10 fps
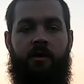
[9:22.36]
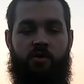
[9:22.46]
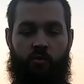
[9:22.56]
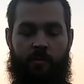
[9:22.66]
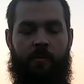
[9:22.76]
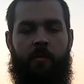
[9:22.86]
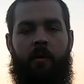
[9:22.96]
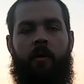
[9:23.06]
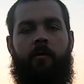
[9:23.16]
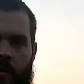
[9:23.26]
to rip them
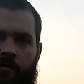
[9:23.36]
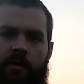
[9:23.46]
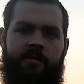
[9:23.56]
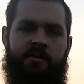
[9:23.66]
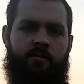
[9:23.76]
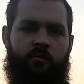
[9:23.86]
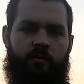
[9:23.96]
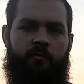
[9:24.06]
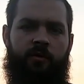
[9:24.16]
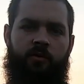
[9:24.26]
apart. I read some
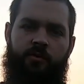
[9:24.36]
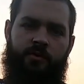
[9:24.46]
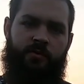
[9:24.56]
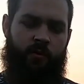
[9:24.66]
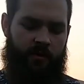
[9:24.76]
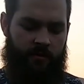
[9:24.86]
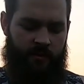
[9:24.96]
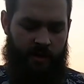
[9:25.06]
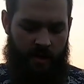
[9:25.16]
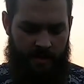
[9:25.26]
reviews where
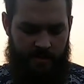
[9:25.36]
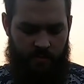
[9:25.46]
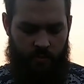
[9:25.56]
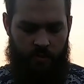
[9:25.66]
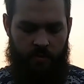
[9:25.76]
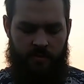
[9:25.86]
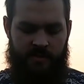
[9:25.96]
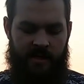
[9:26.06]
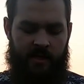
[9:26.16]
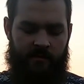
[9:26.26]
the guys were
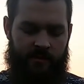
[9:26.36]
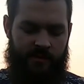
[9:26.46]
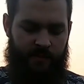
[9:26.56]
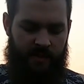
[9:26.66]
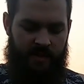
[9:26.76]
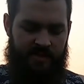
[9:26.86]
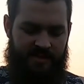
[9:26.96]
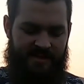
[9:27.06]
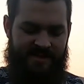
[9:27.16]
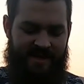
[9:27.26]
taking this piece
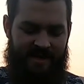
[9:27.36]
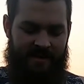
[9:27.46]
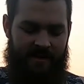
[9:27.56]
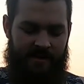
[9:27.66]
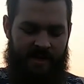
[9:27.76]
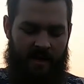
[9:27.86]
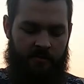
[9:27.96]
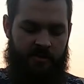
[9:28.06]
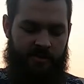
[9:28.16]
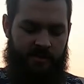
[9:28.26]
and sanding it
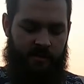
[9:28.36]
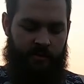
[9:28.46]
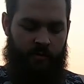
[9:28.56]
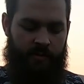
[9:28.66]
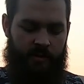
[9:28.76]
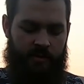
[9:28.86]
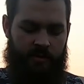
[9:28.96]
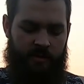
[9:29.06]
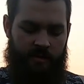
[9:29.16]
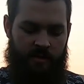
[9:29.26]
down just a little bit
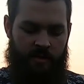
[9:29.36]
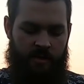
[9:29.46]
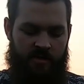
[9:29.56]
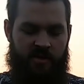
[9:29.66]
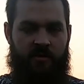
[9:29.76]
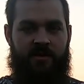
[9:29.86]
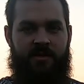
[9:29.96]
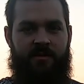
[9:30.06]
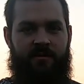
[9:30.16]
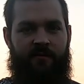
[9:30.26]
so that
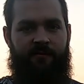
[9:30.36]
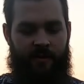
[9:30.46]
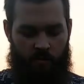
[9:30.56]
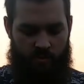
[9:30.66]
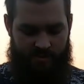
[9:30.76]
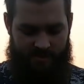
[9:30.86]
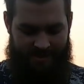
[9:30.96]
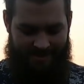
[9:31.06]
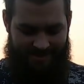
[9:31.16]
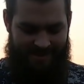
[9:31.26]
the fit wasn't
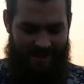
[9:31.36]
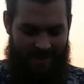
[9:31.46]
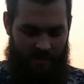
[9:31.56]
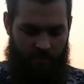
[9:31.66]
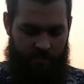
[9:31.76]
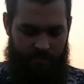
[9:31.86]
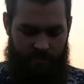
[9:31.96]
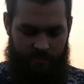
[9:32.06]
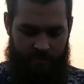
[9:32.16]
as tight with it,